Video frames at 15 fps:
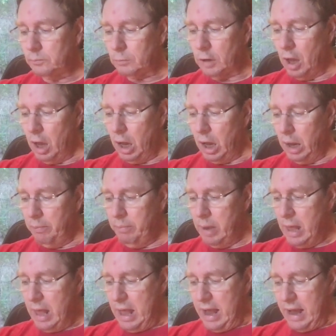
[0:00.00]

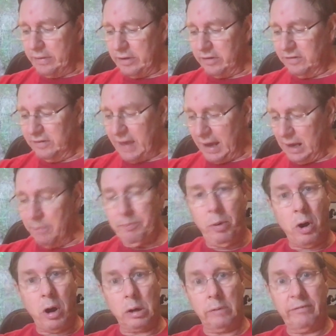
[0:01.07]
And the second
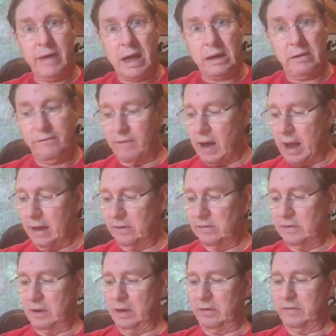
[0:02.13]
part of that advice
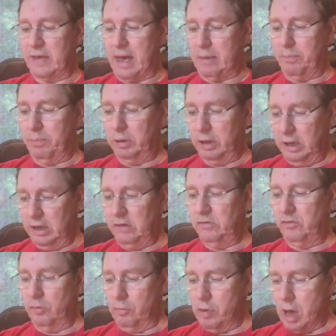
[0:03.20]
is that please
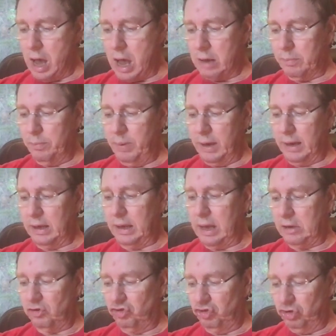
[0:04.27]
do not pick
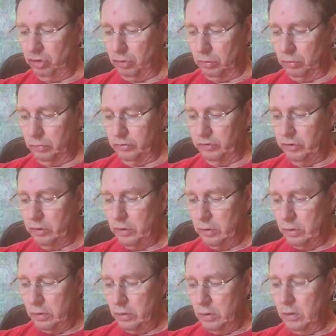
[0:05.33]
and choose
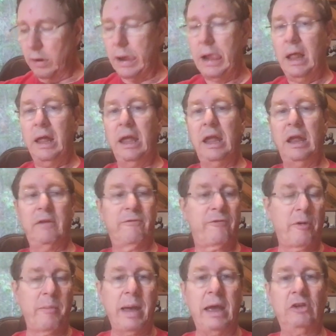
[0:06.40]

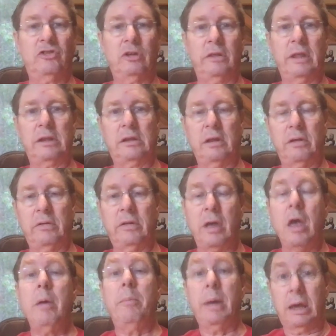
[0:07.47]
information
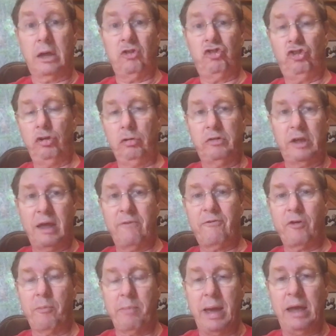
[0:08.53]
pick and choose
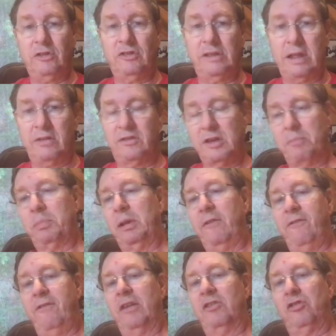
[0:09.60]
information that simply
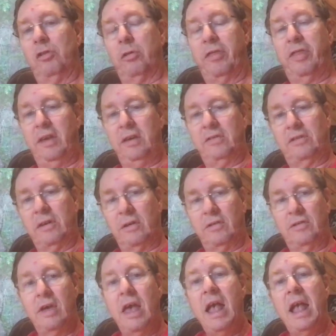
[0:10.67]
fits your
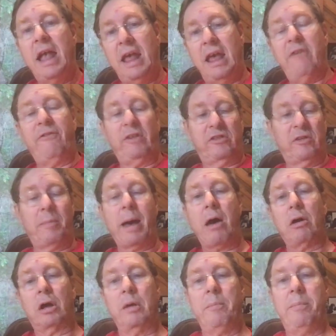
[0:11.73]
thesis if it's
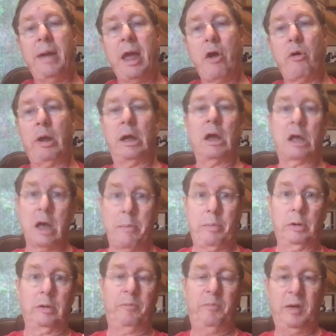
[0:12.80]
about comparing a
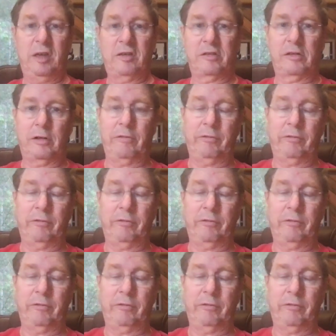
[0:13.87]
couple of pieces of